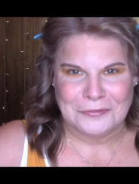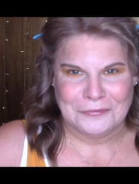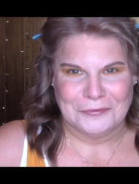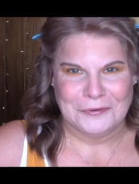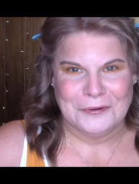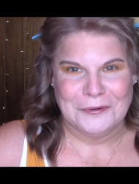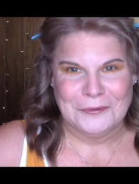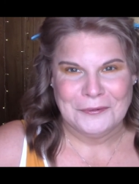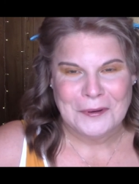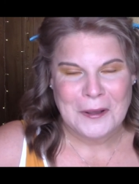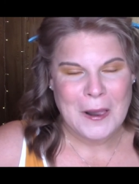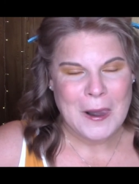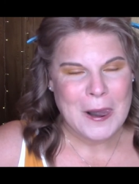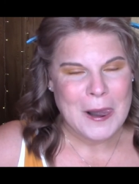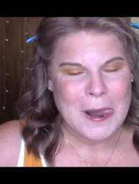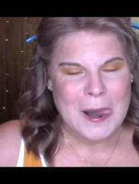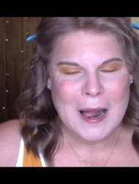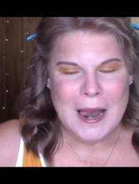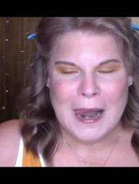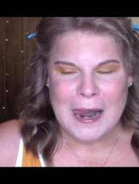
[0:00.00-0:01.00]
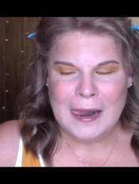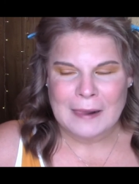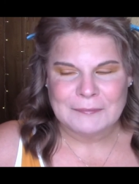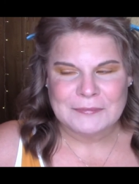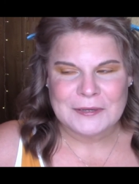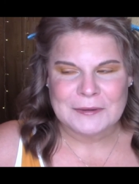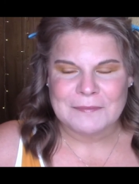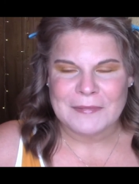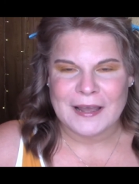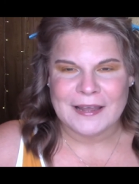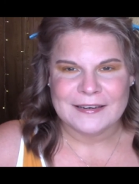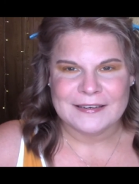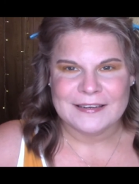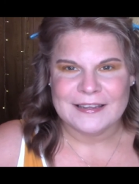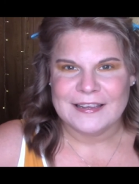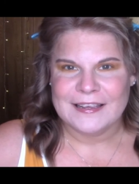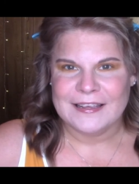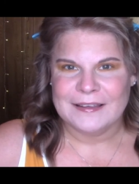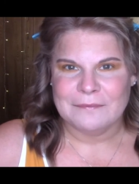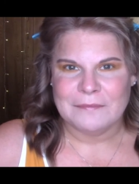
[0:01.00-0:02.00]
through up to my
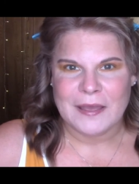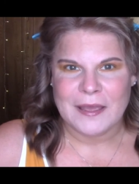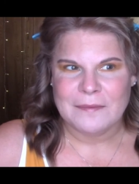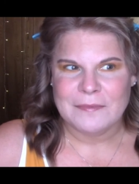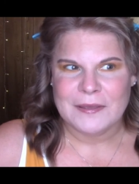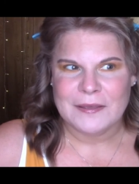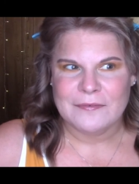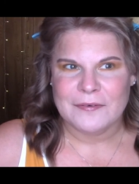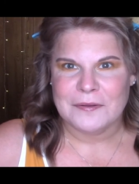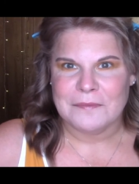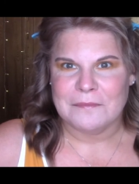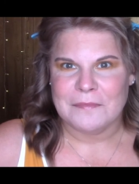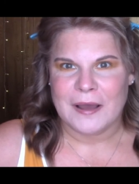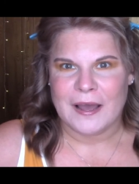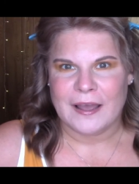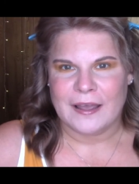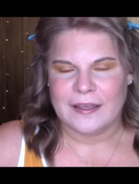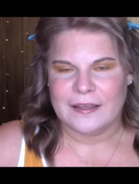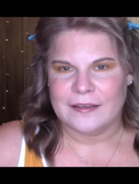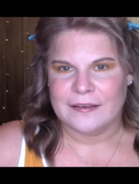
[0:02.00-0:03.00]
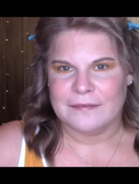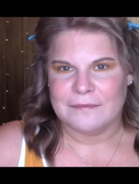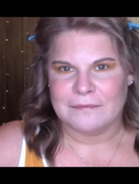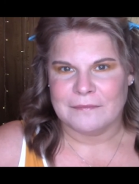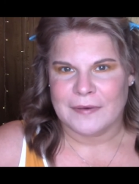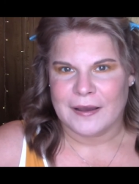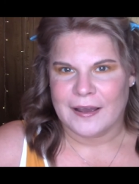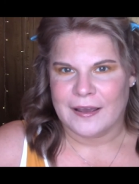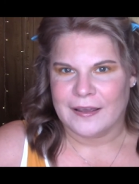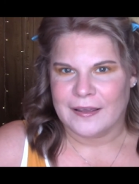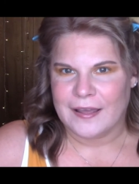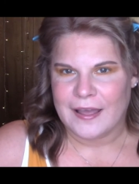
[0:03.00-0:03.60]
knee, maybe even my my